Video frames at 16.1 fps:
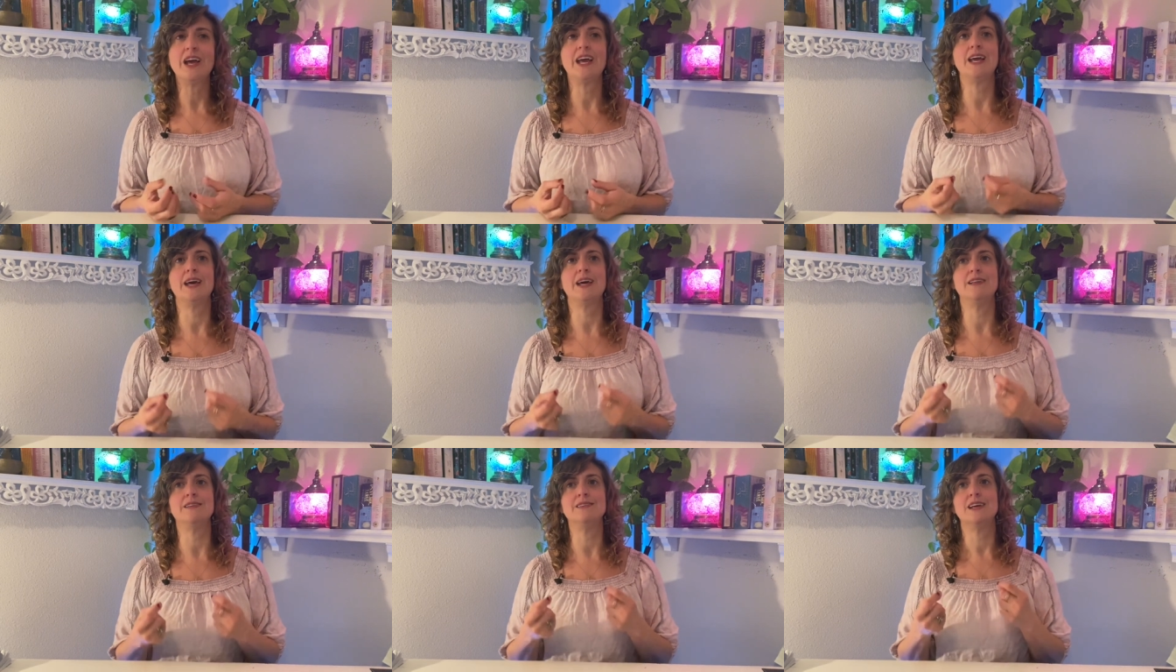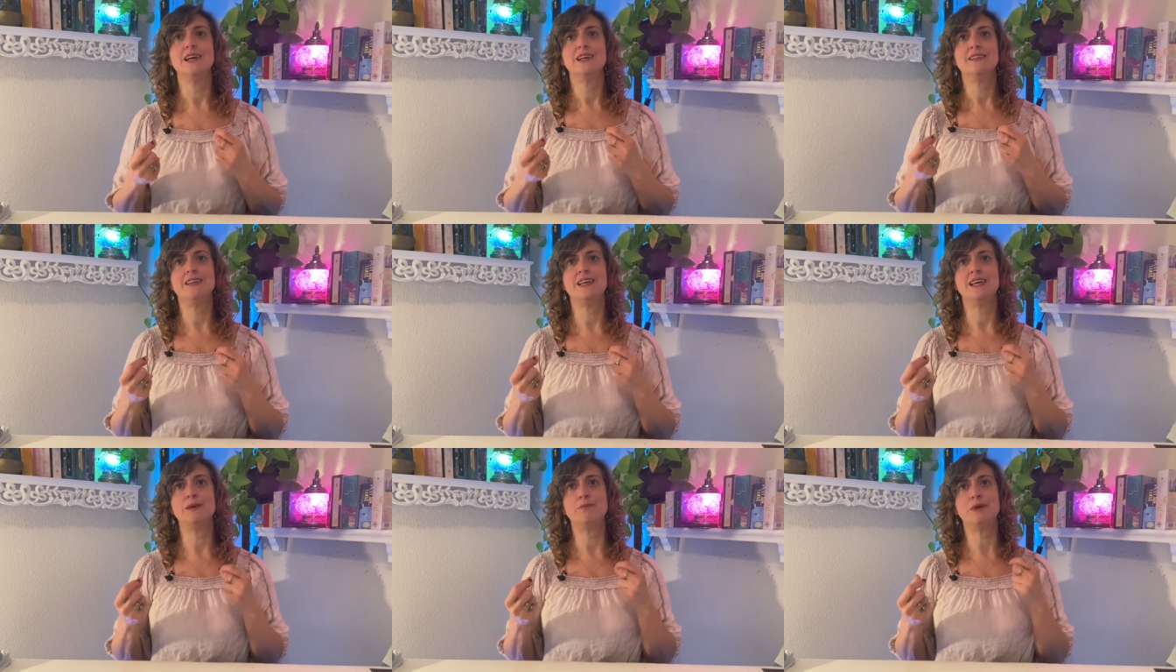And
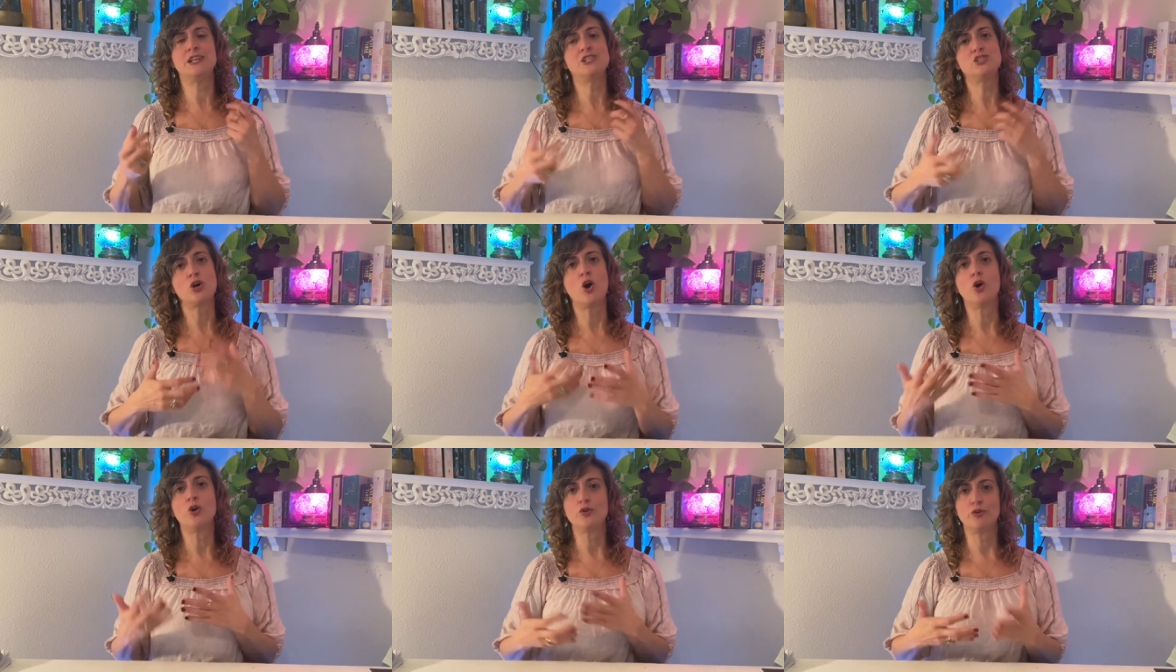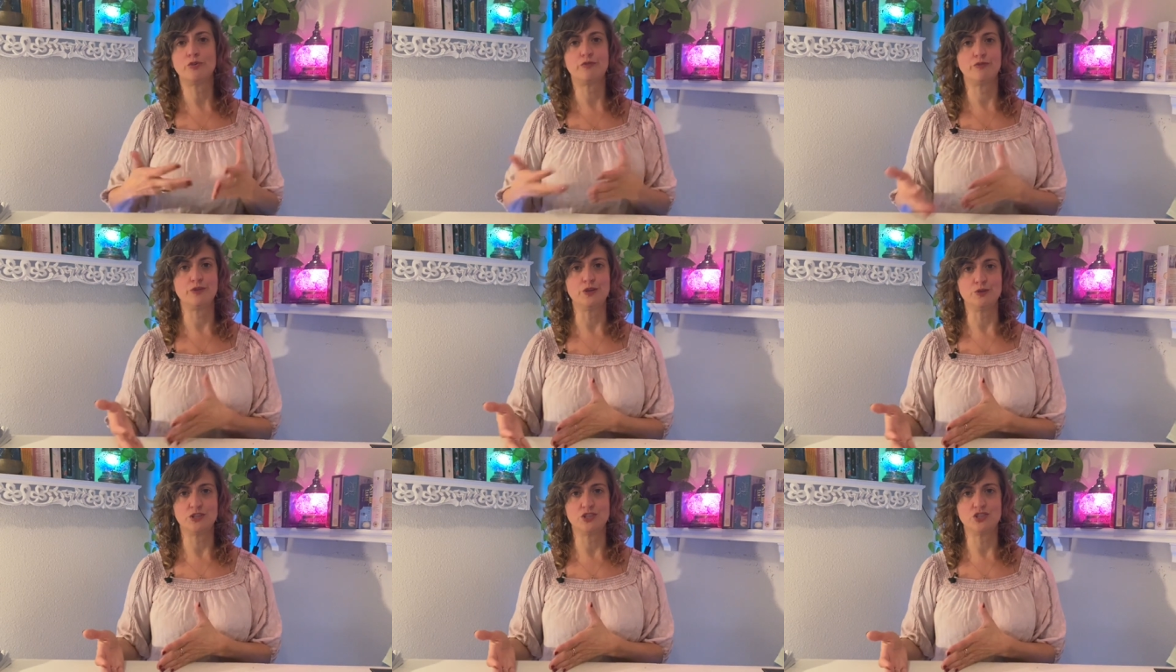it, but it's harder for
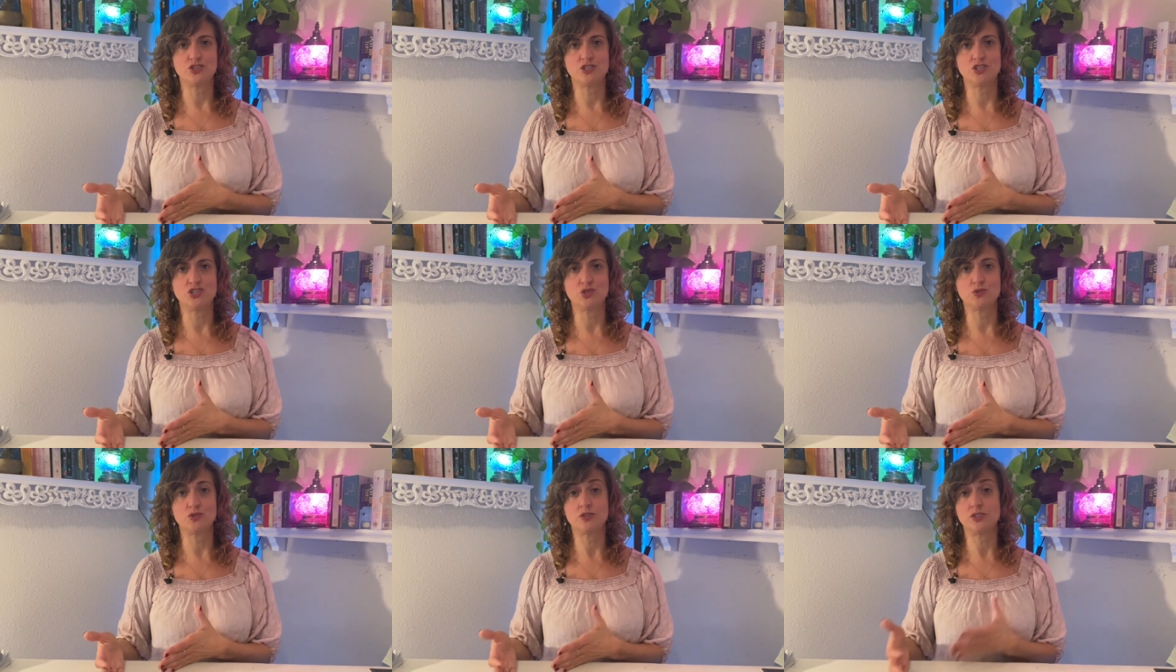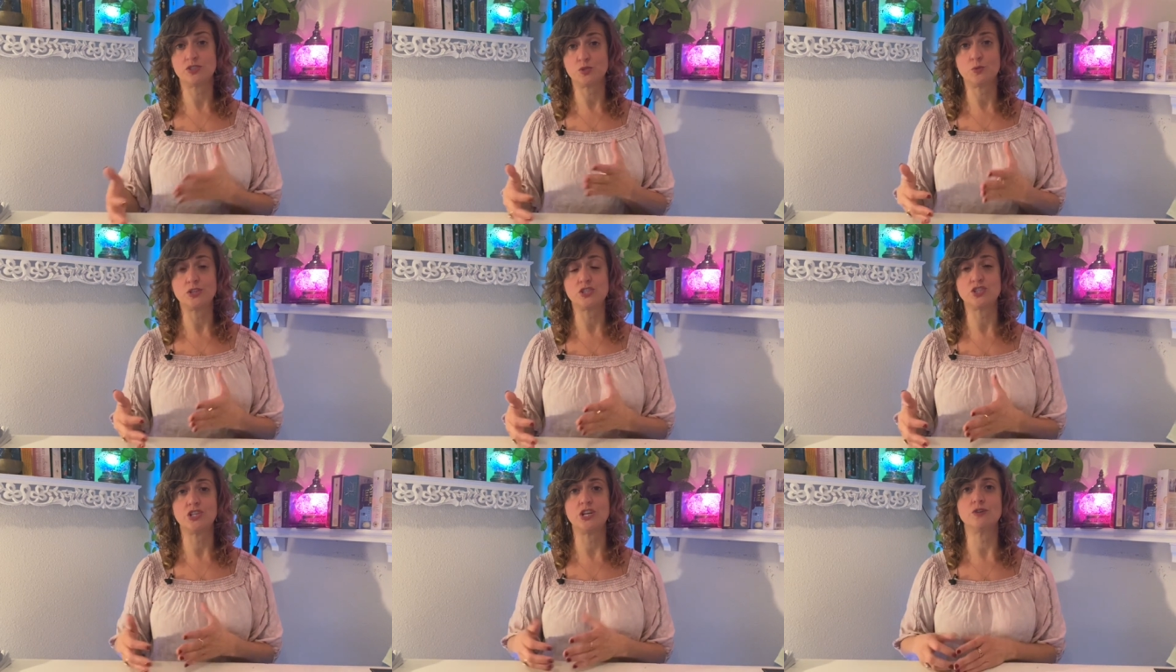you to, to, to
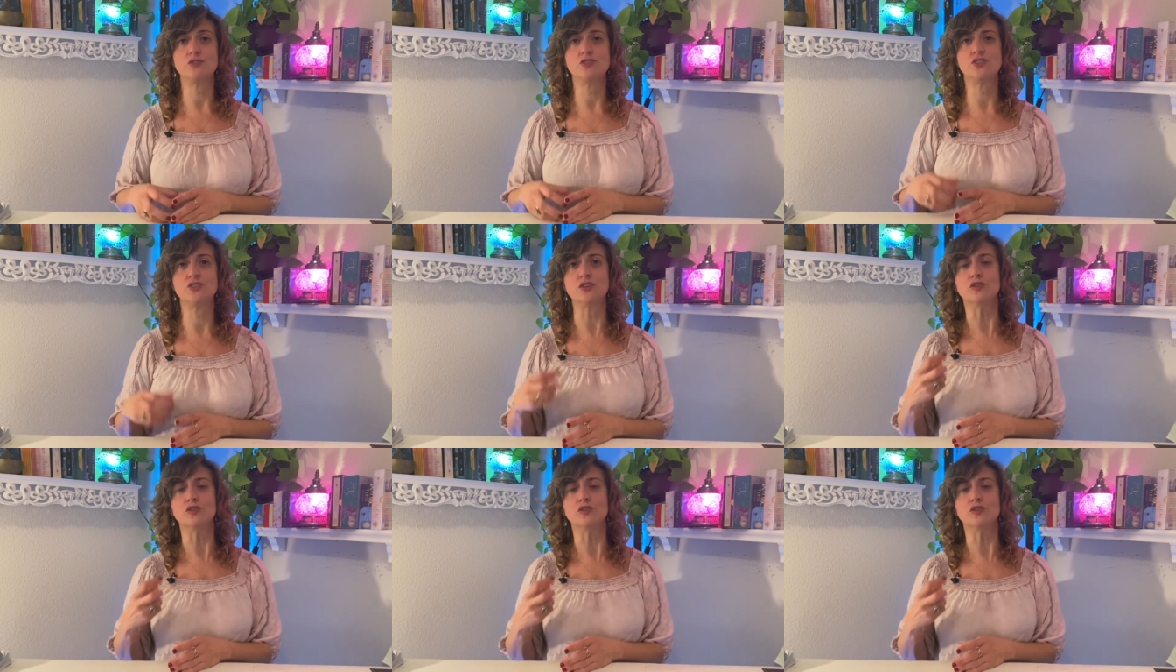switch gears.